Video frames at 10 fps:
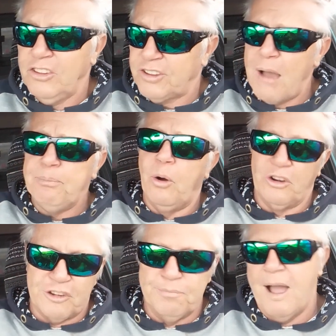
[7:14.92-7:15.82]
Some
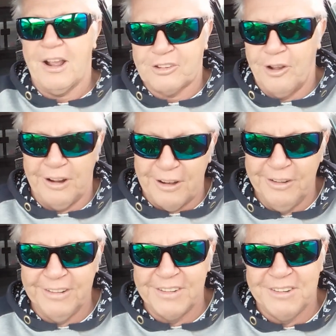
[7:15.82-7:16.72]
poor schmuck's got to
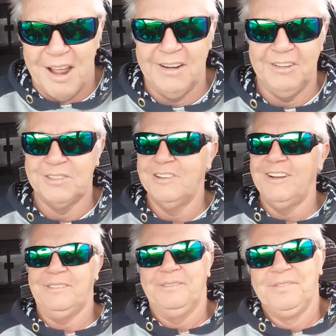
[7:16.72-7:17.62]
clean the dunnies,
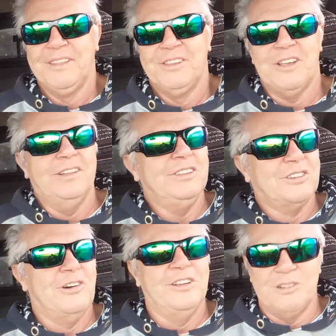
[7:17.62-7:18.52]
right? So this
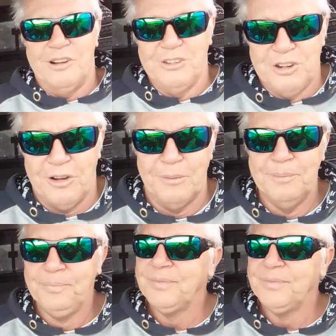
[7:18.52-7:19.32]
guy's got a job.